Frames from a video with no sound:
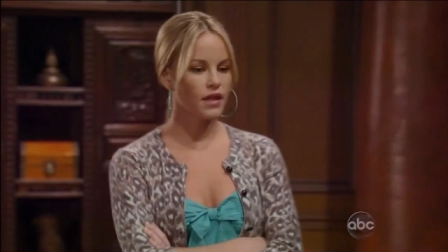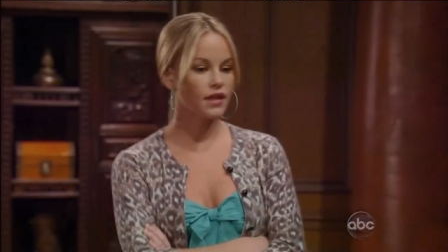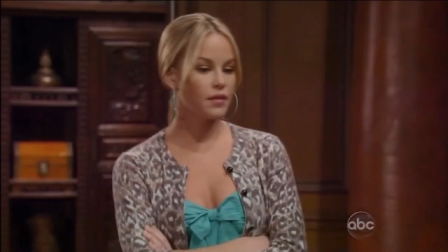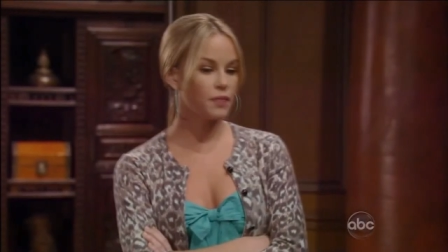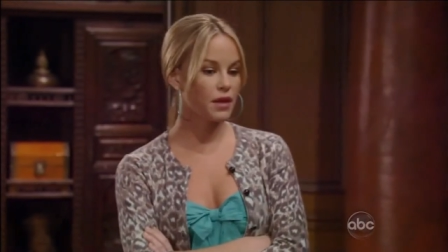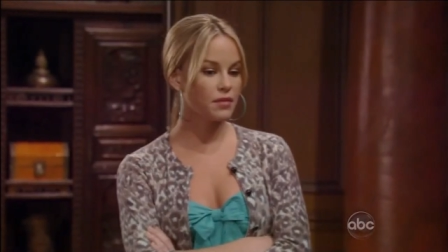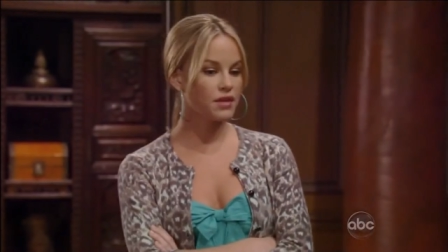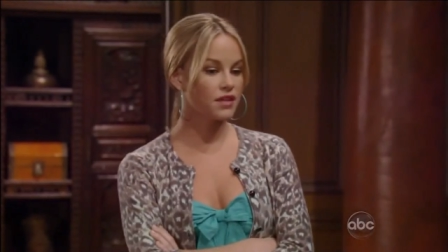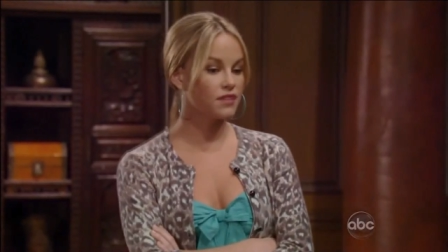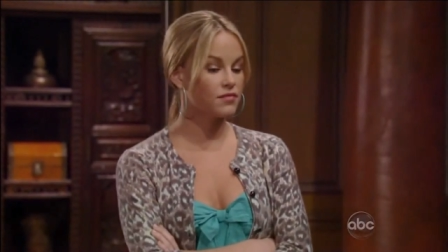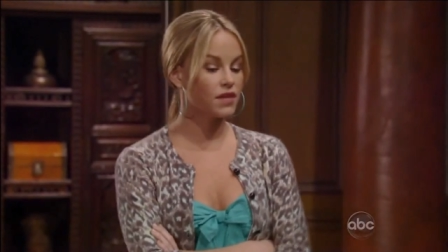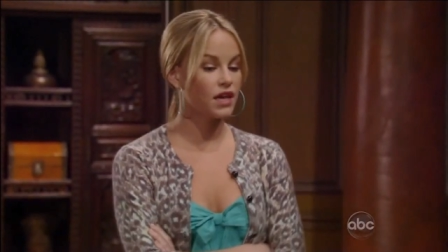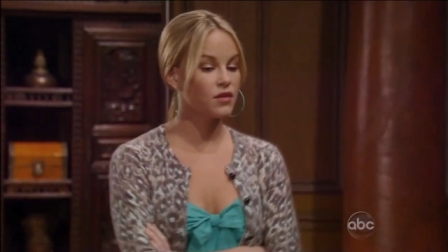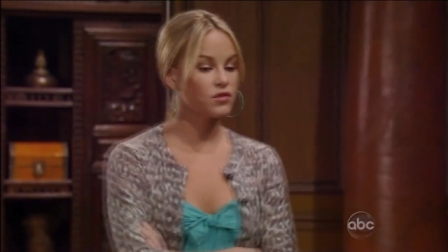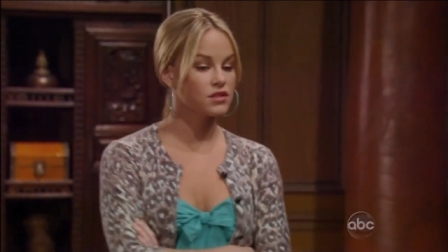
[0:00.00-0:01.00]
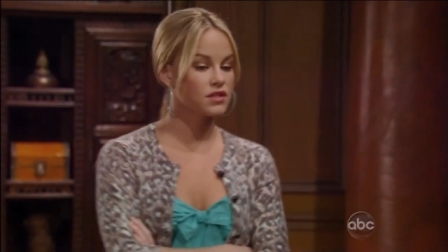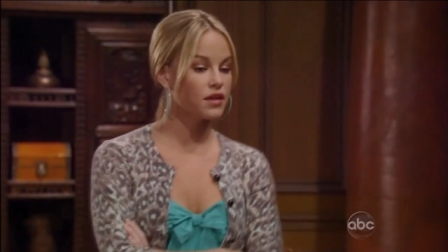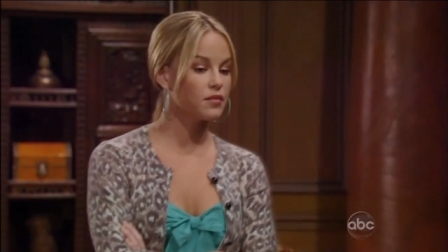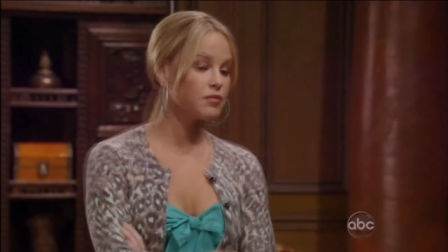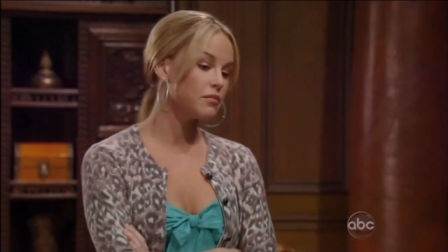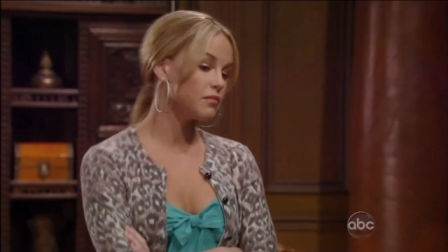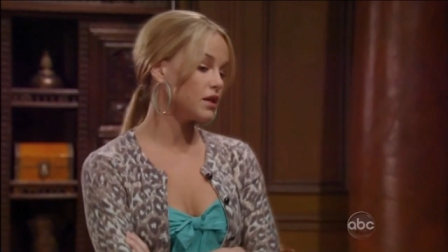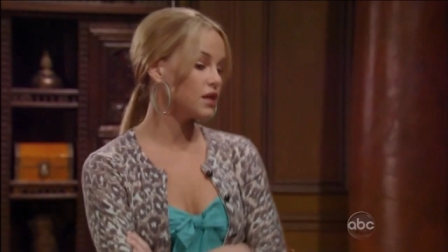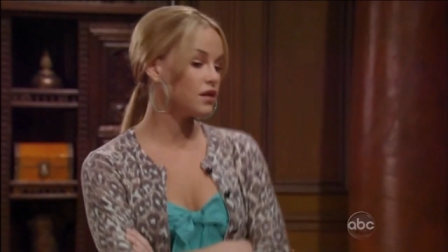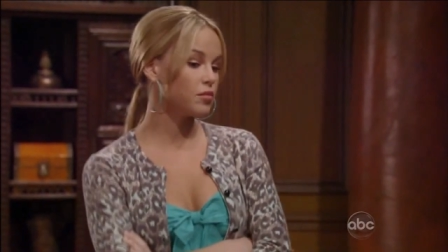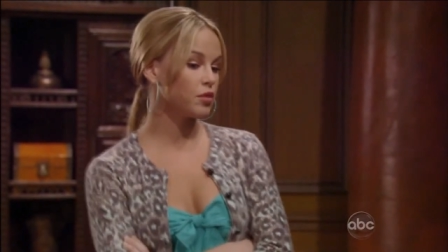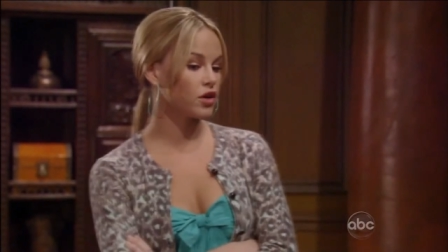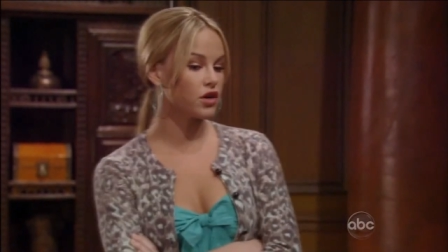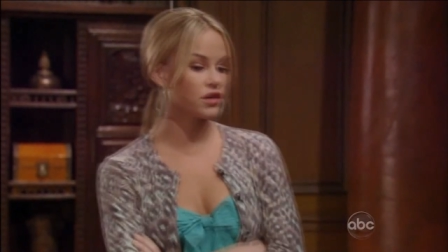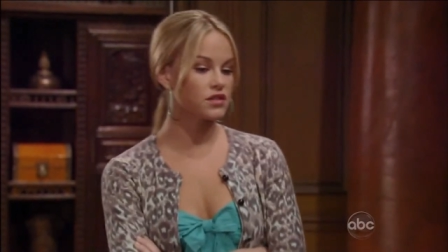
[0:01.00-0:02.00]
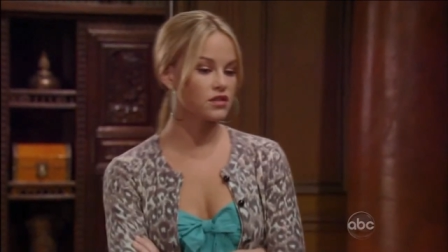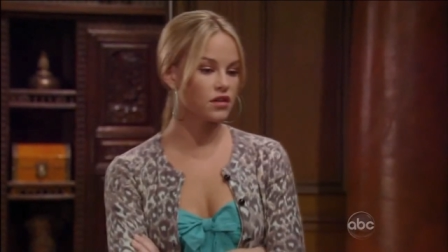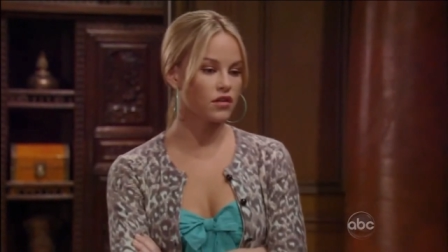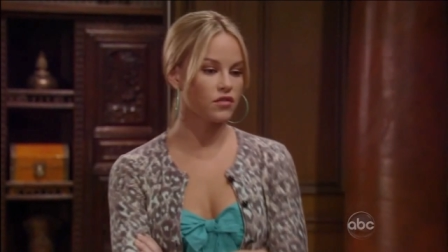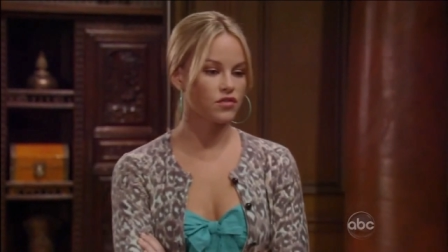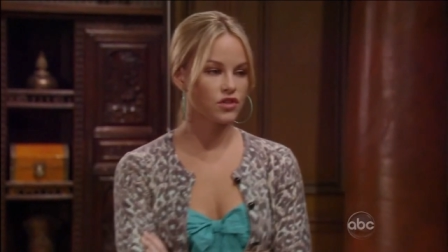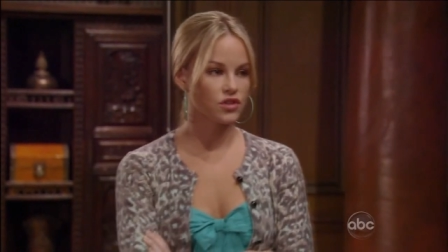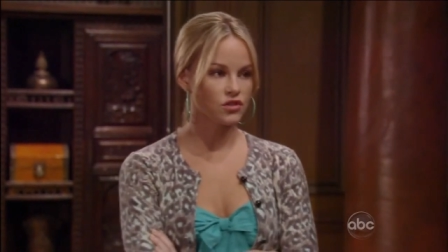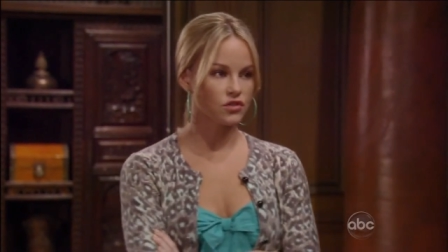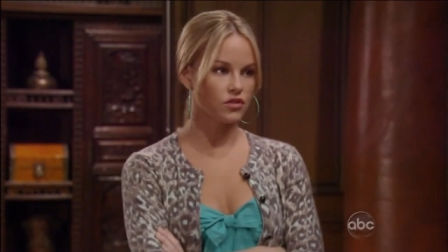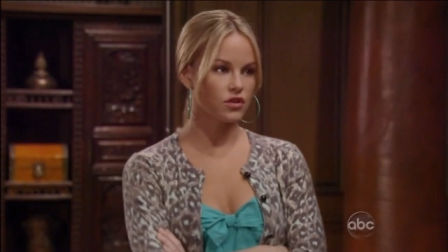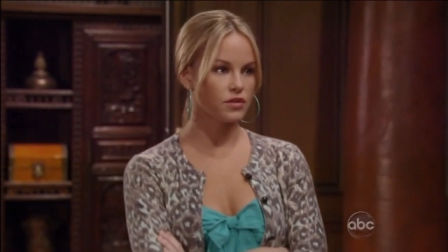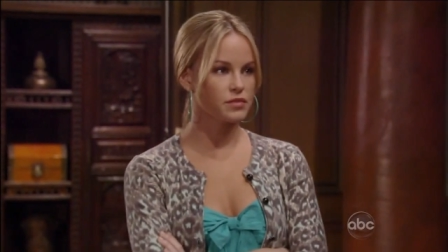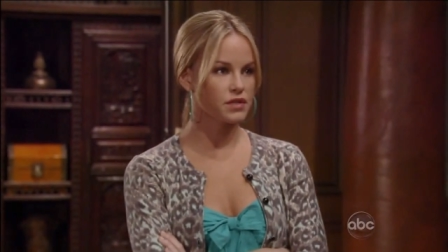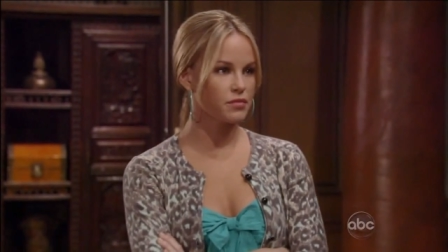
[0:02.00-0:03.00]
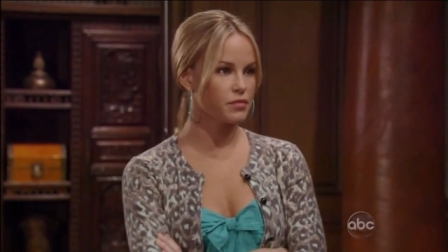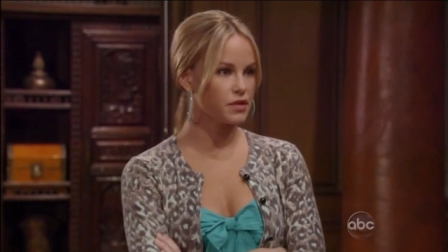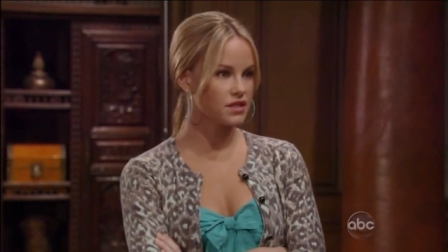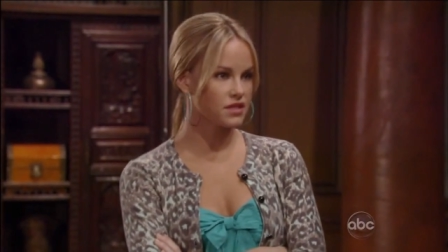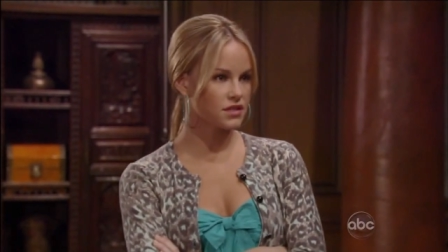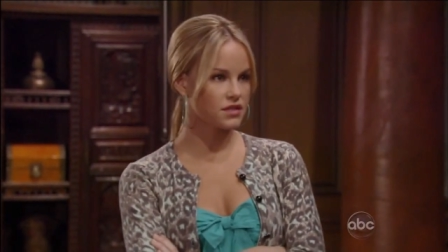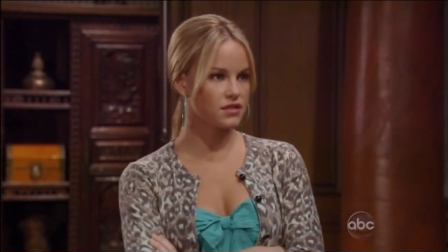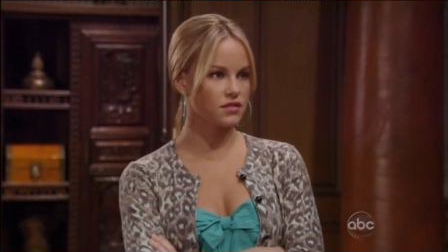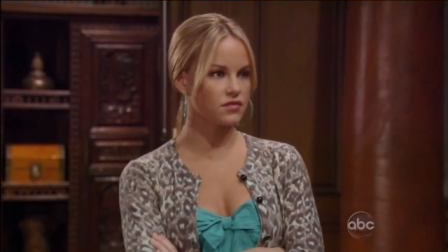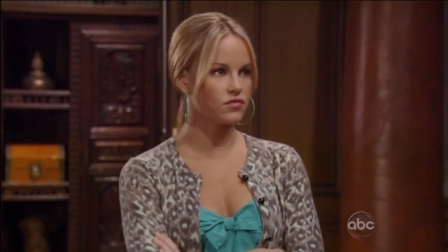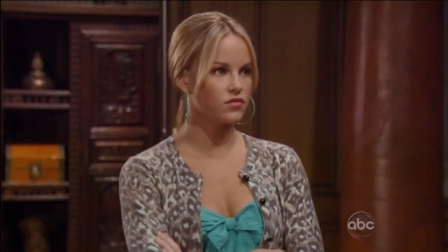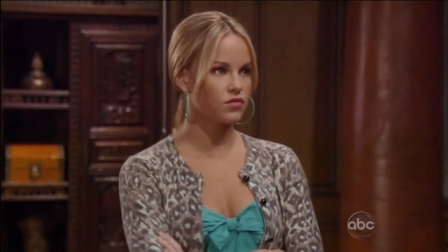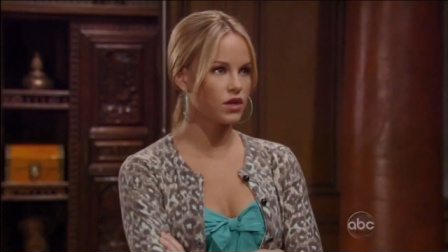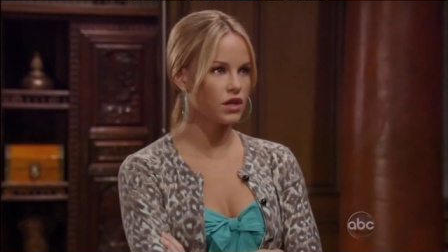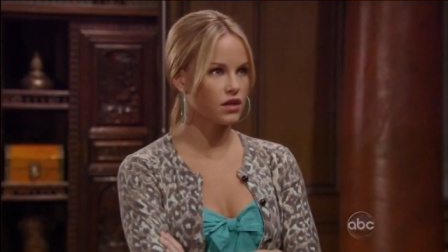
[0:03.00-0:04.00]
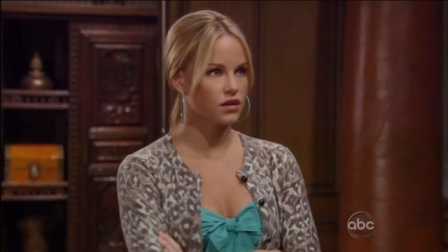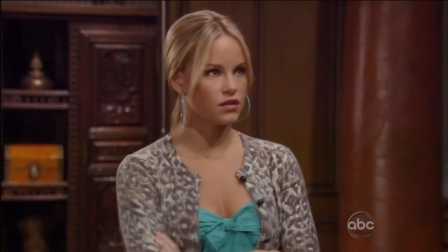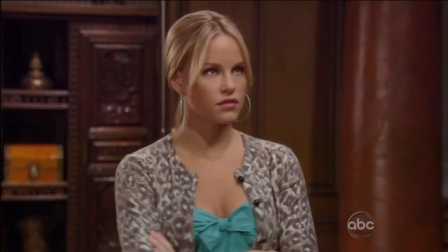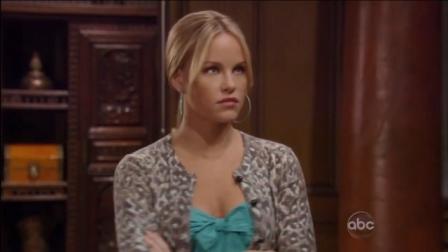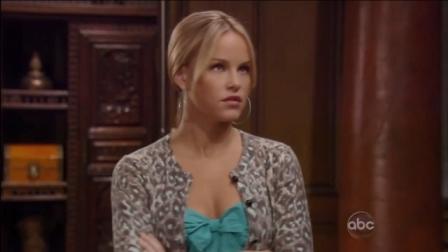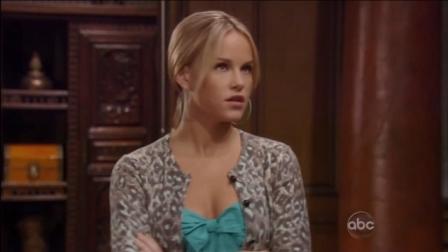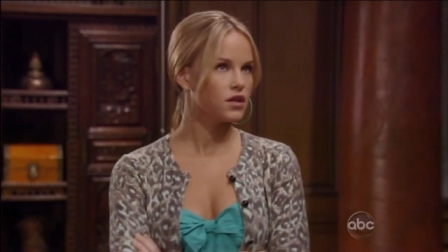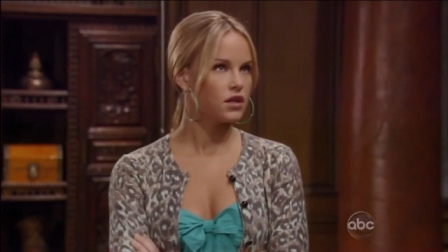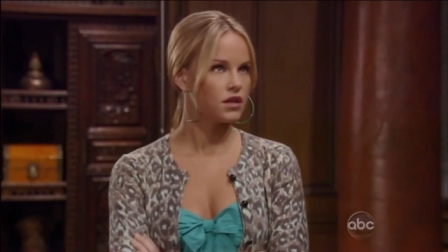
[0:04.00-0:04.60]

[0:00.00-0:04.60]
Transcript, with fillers: And then maybe Kate will send me to Paris on official Crimson business and we can